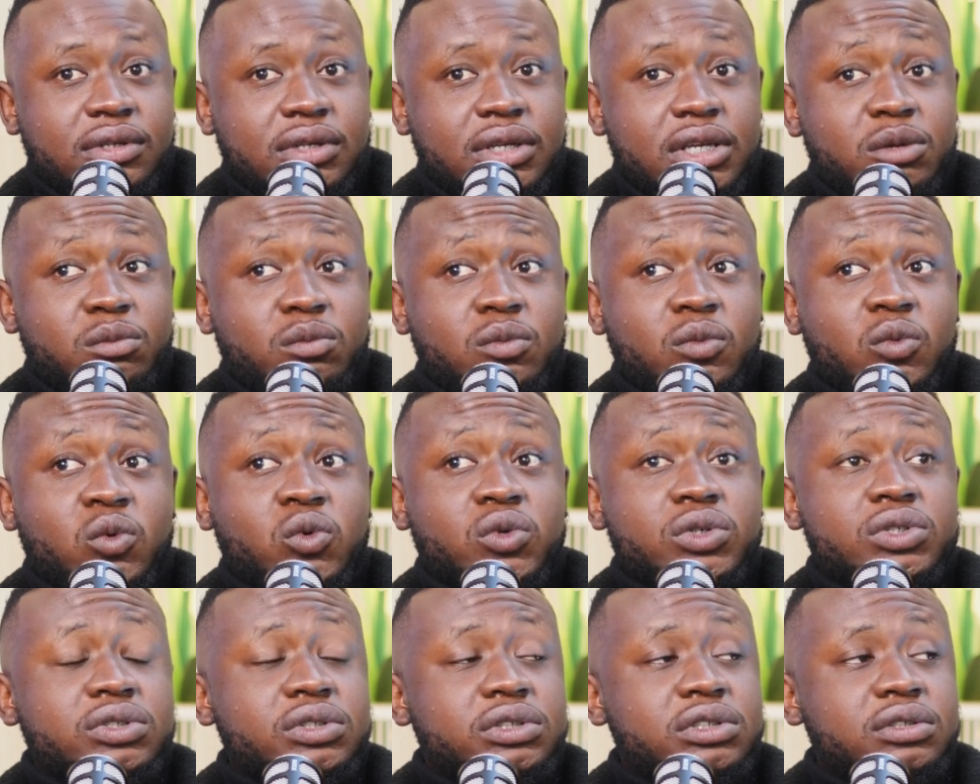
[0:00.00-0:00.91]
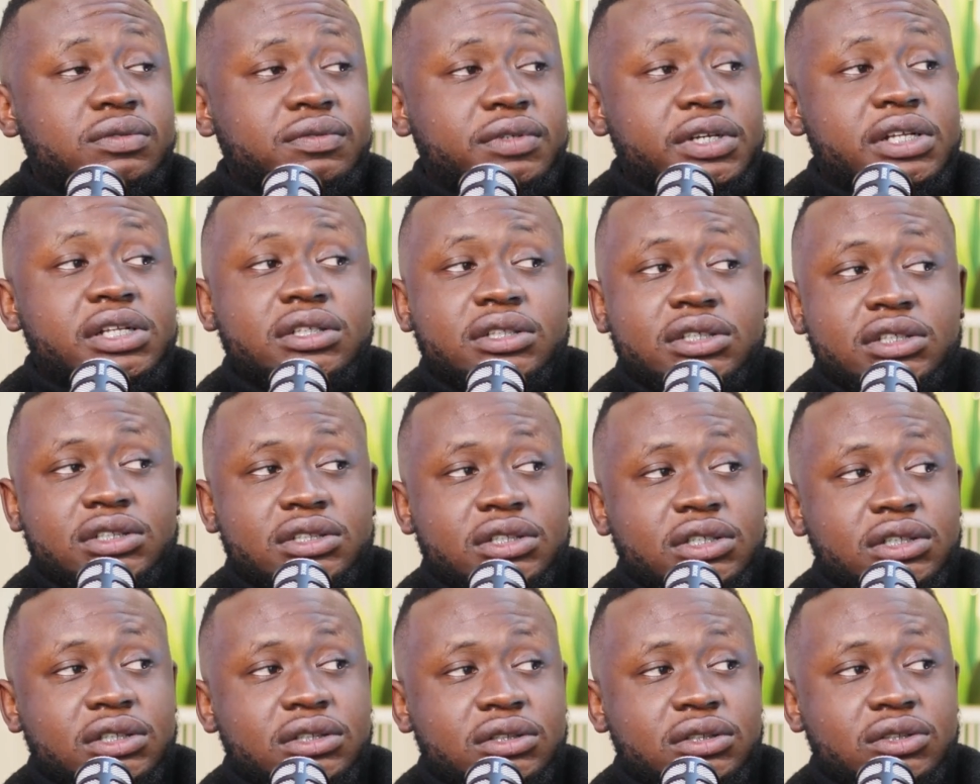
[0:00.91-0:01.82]
immortal to feeling these
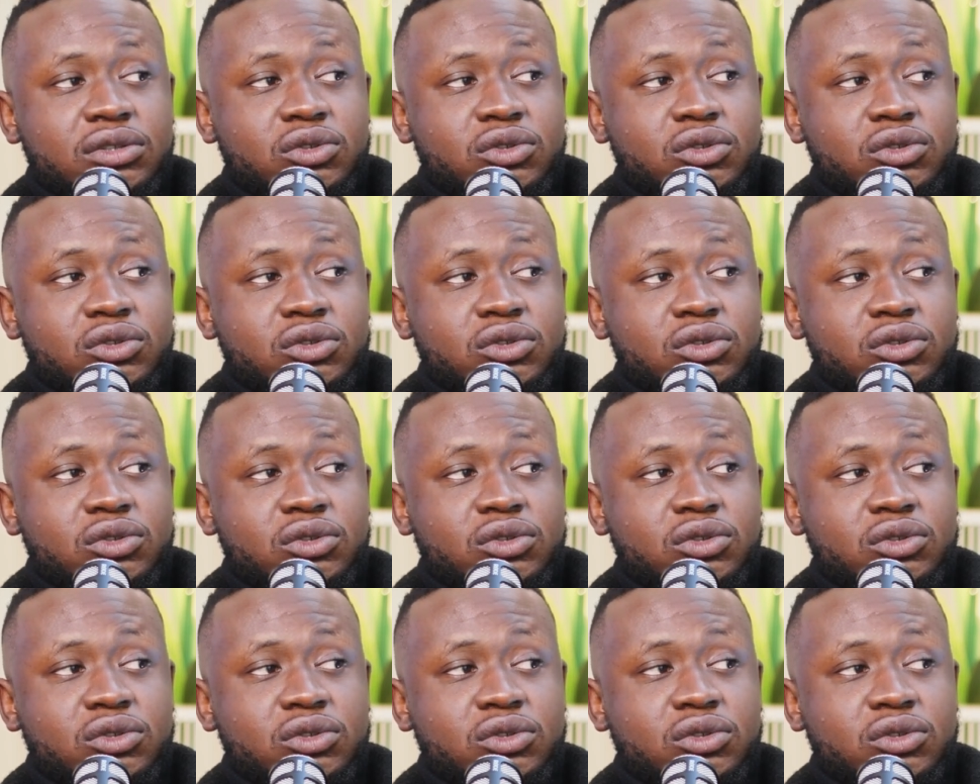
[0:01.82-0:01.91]
things.